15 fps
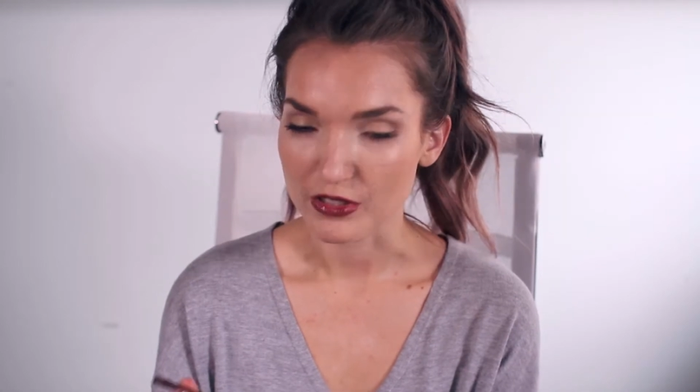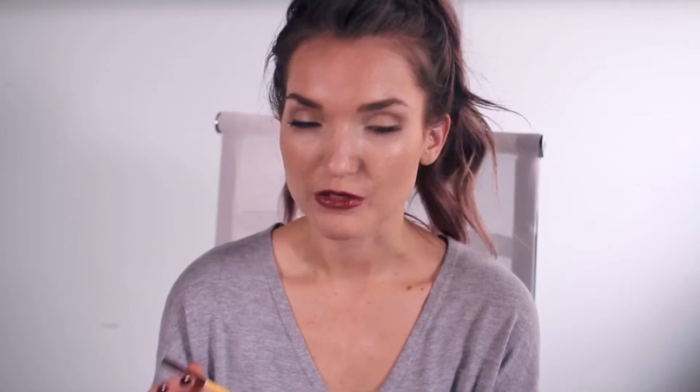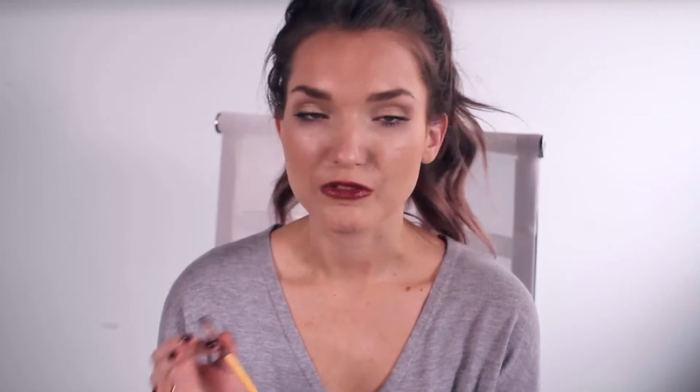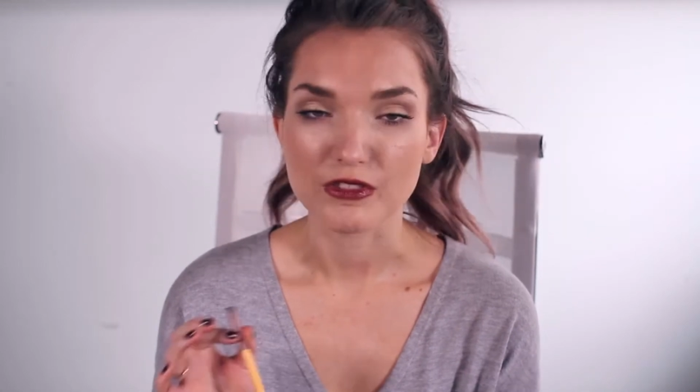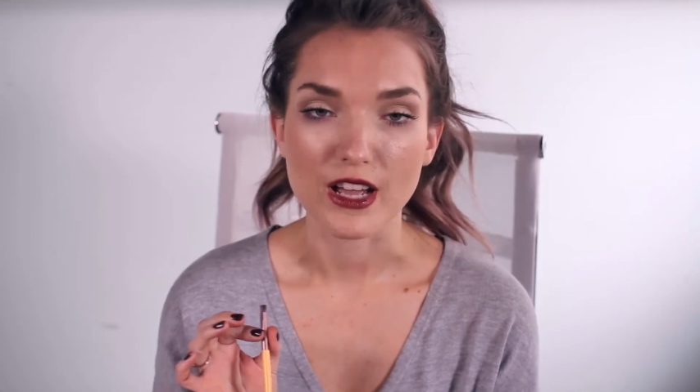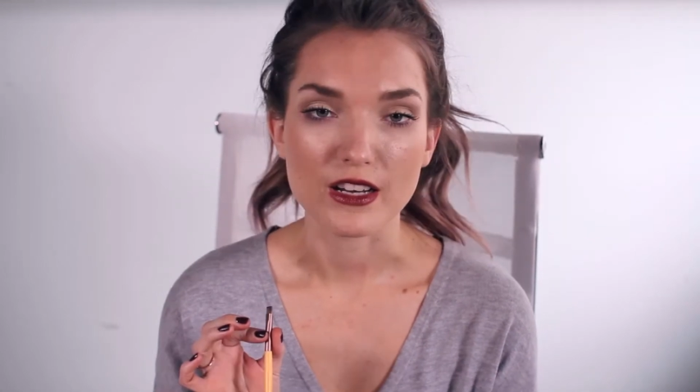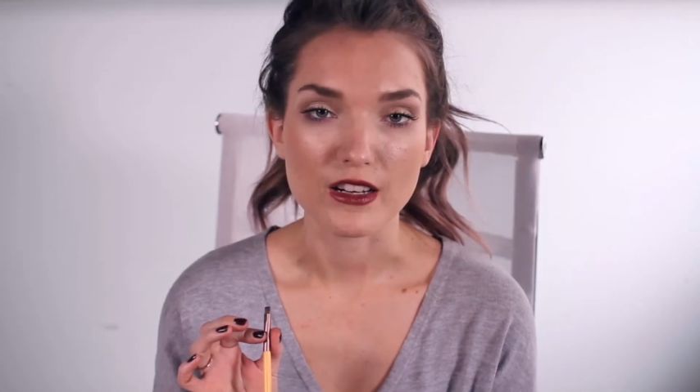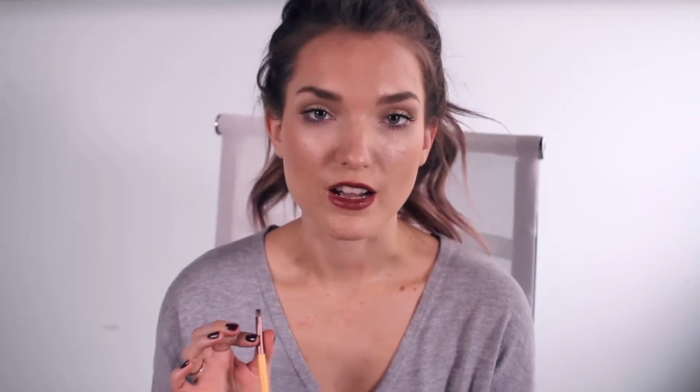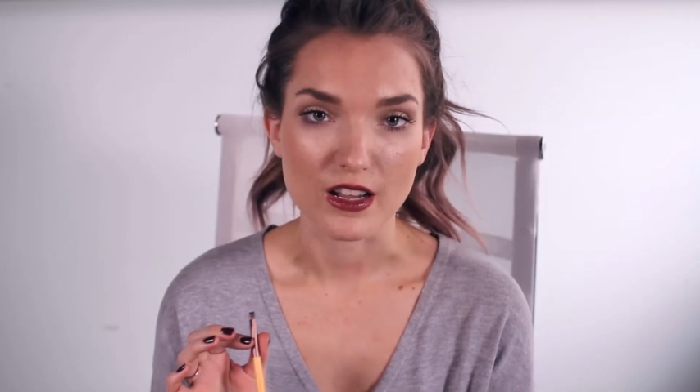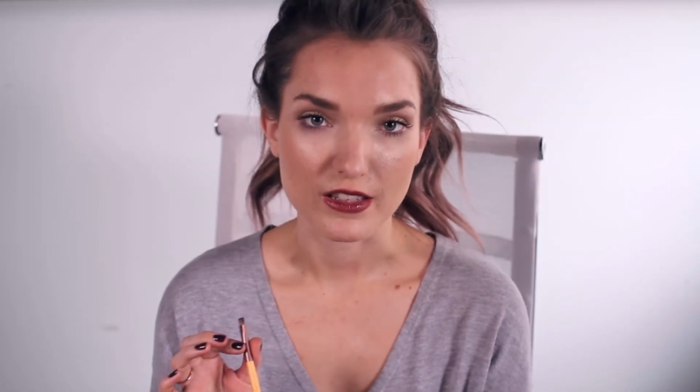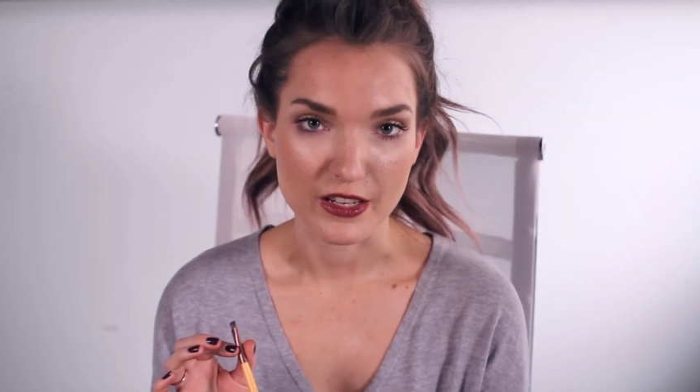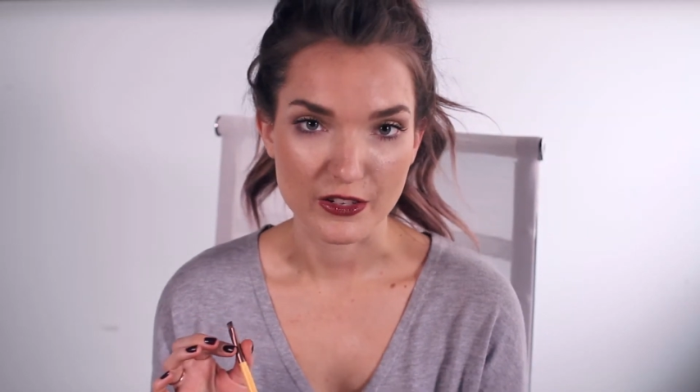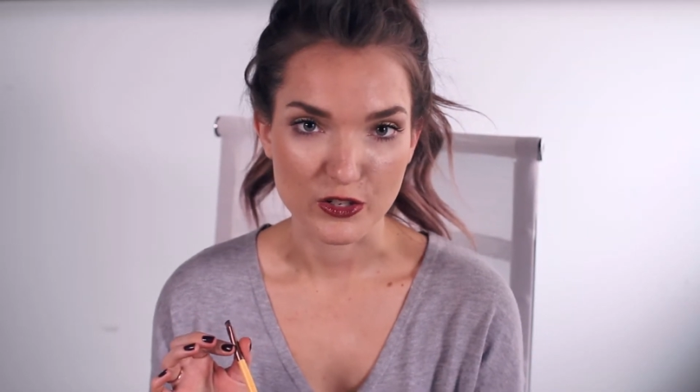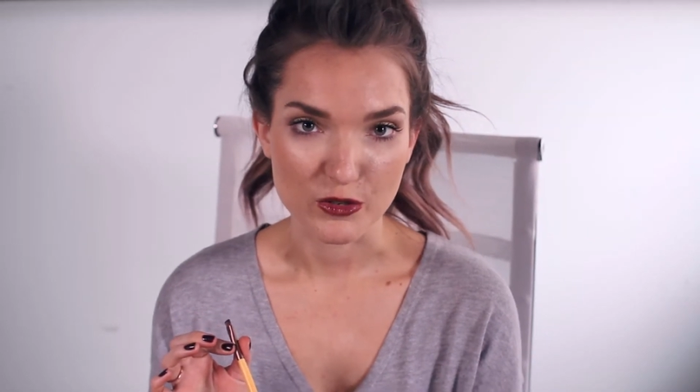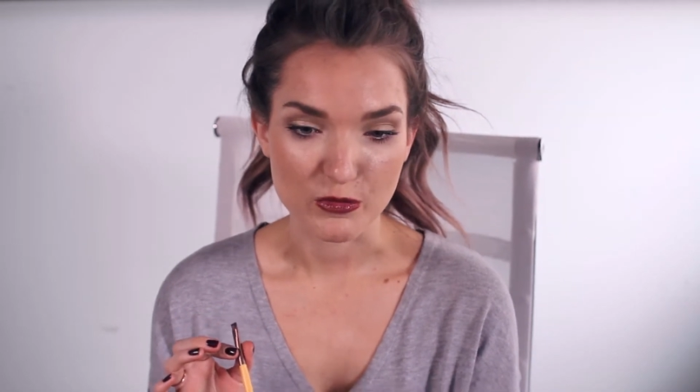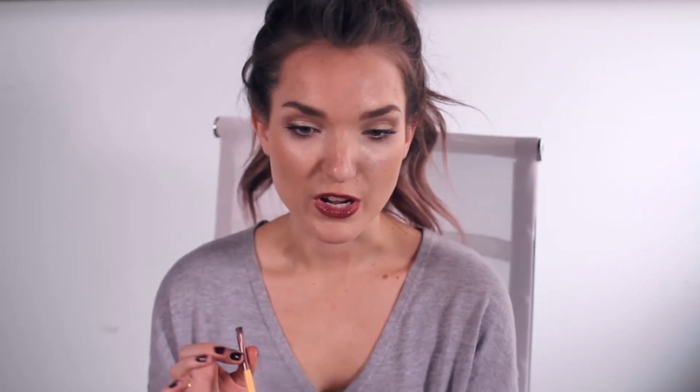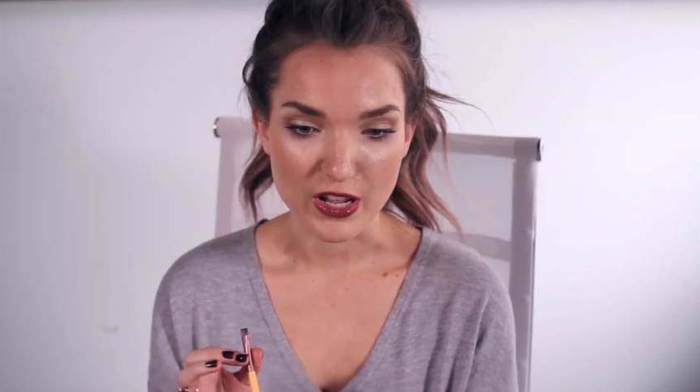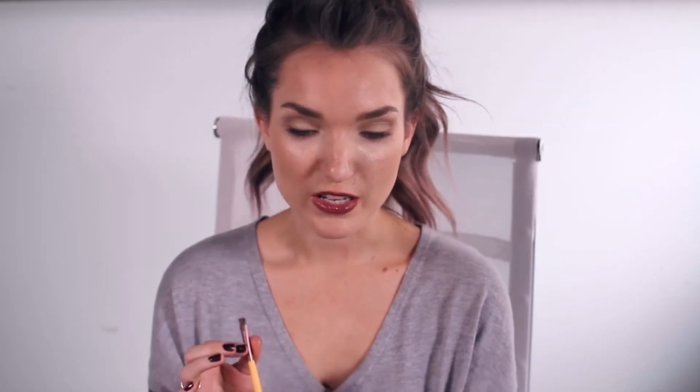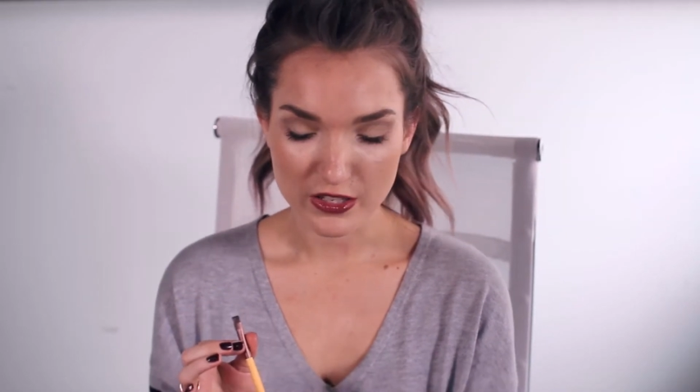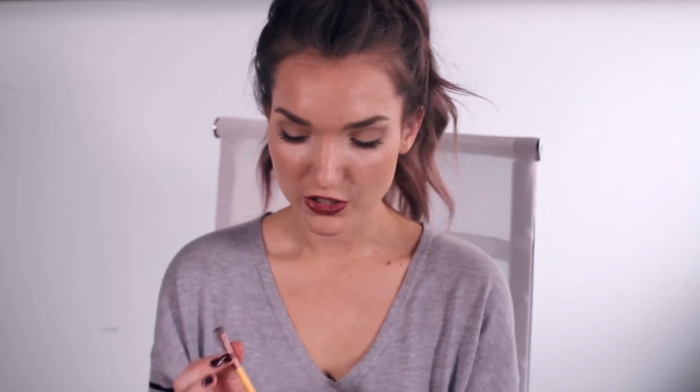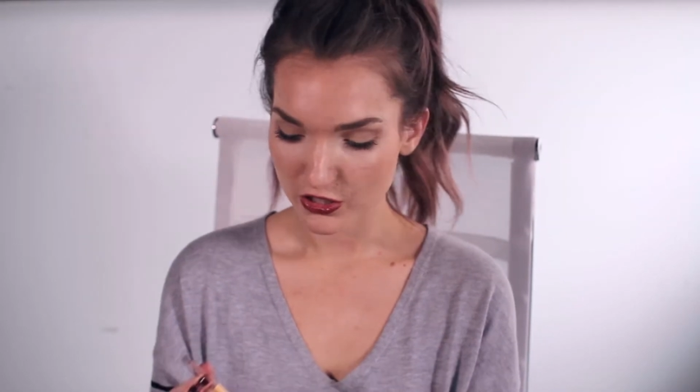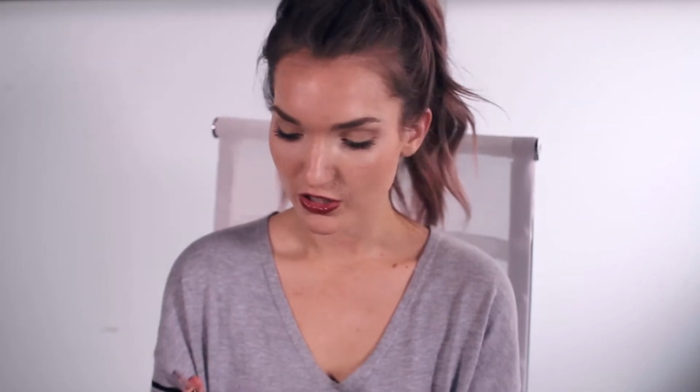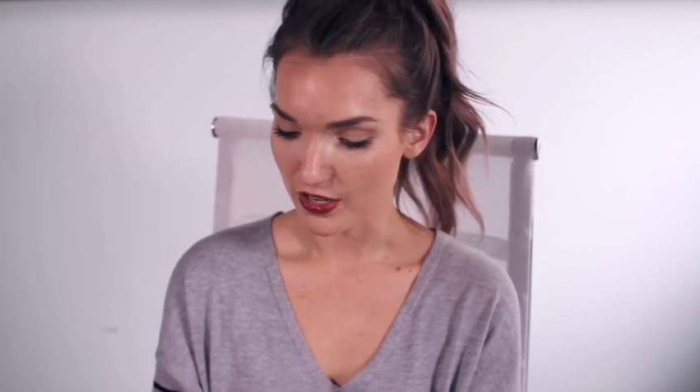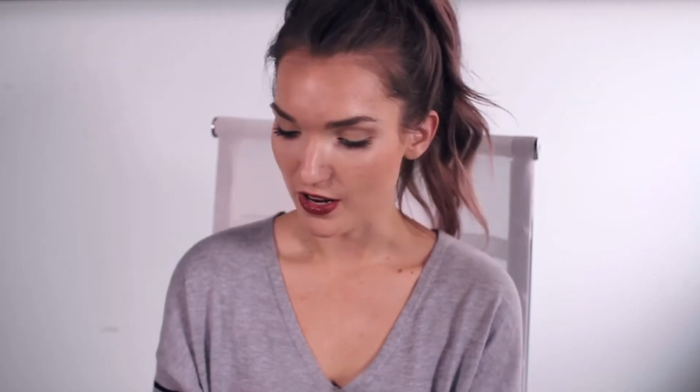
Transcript: Flat Eyeliner Brush.